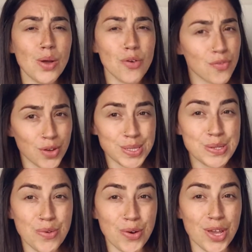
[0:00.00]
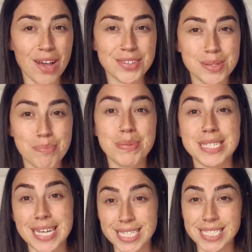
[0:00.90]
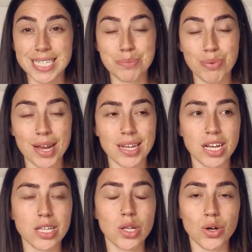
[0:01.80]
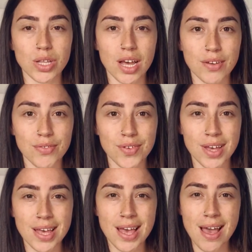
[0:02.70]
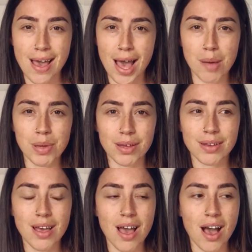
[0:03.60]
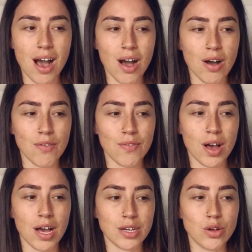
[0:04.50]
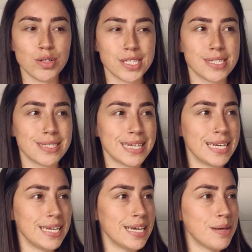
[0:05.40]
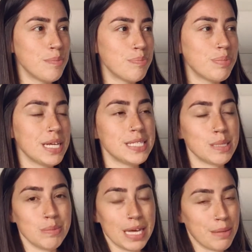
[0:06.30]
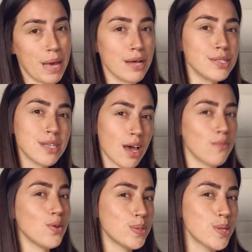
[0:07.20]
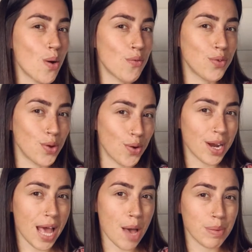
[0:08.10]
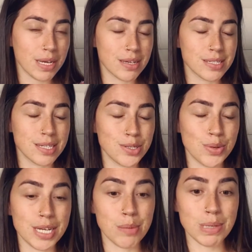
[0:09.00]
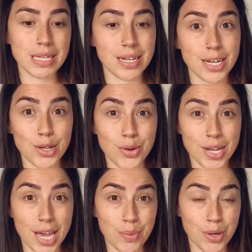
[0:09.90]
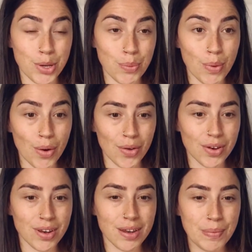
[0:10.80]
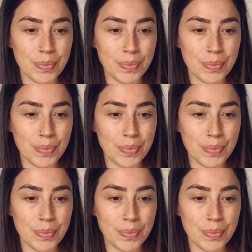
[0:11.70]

well, first of all, you have to potentially break a long life habit of constantly placing blame outside of yourself for your unhappiness and your inability to create what you want.